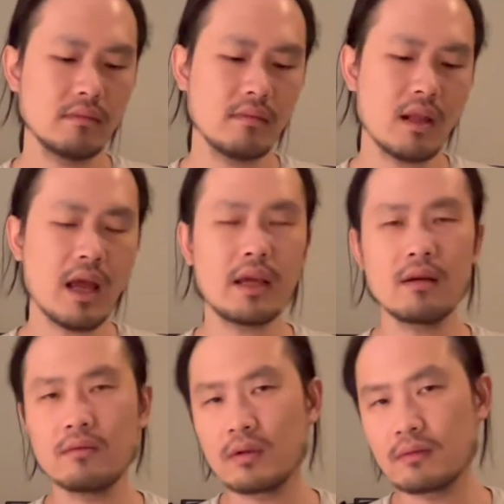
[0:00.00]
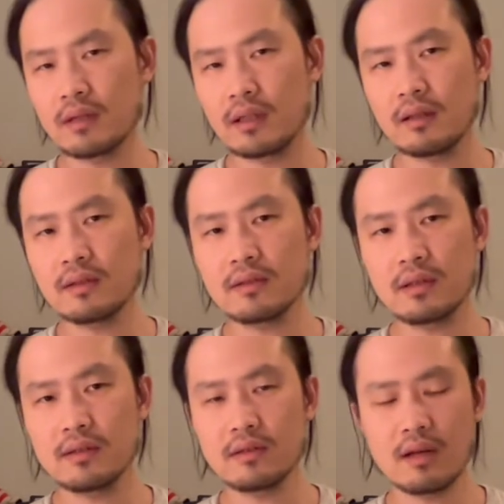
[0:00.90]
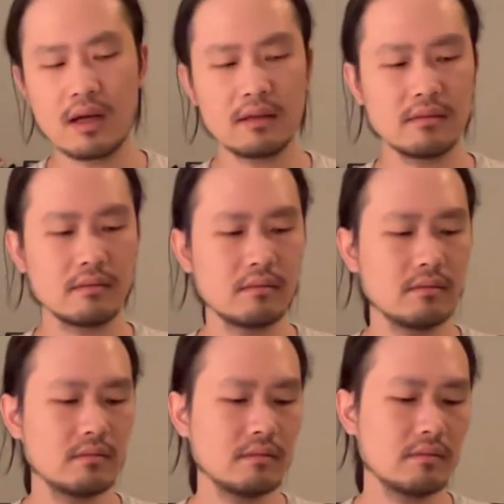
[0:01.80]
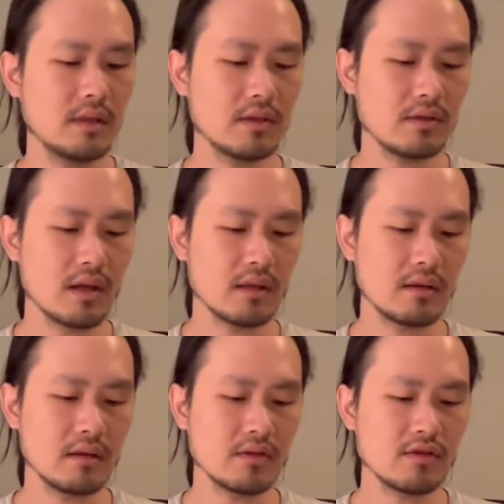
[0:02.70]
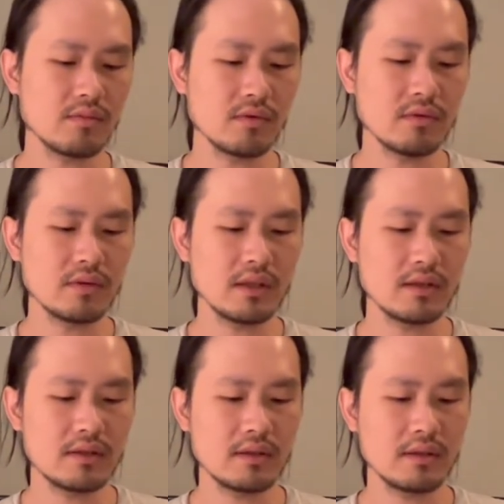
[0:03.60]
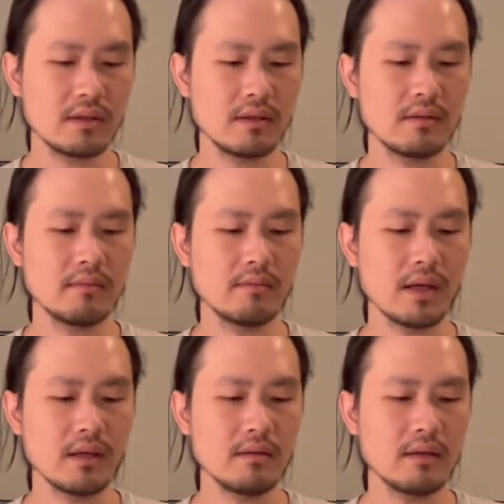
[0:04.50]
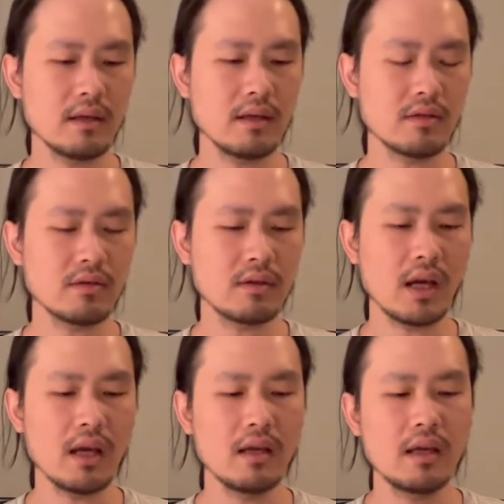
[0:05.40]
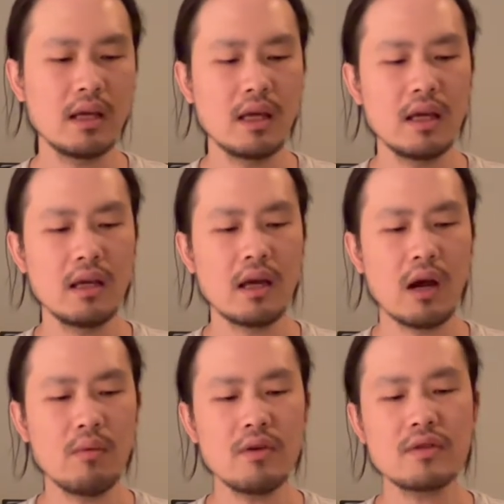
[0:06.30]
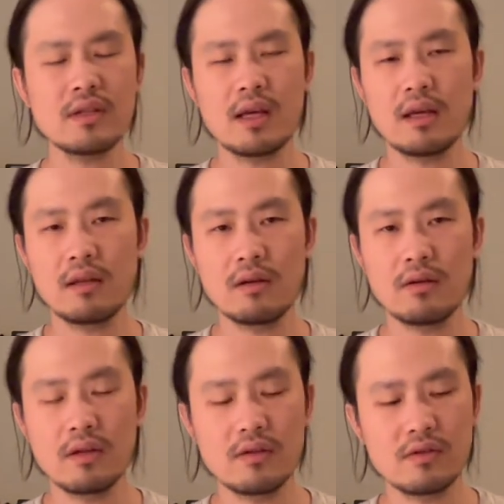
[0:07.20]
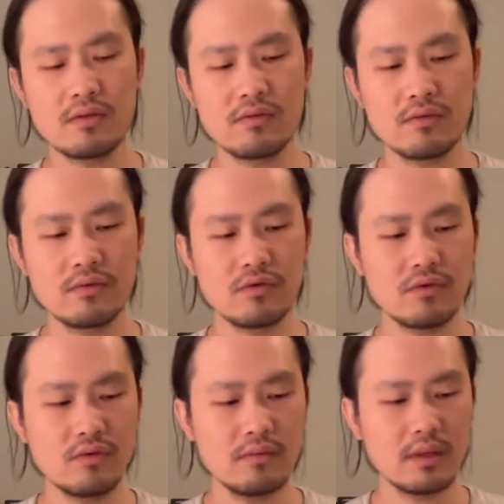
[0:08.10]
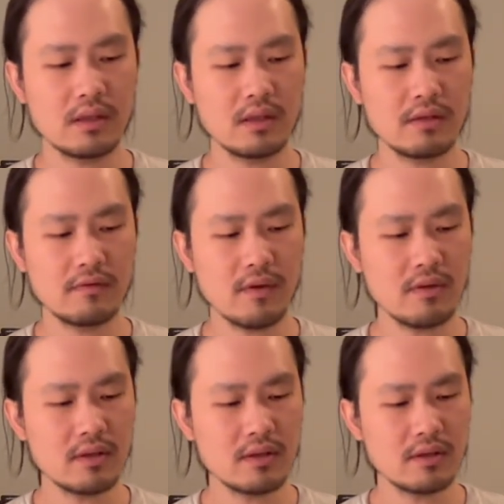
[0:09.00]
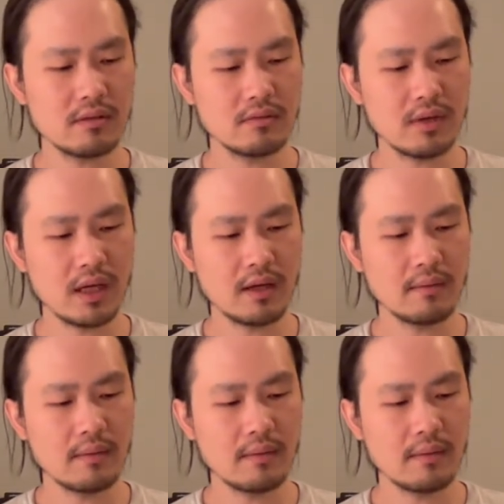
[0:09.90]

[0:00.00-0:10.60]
I can work with it. It's not the smoothest, but I think it's okay. I will say though, this focus ring,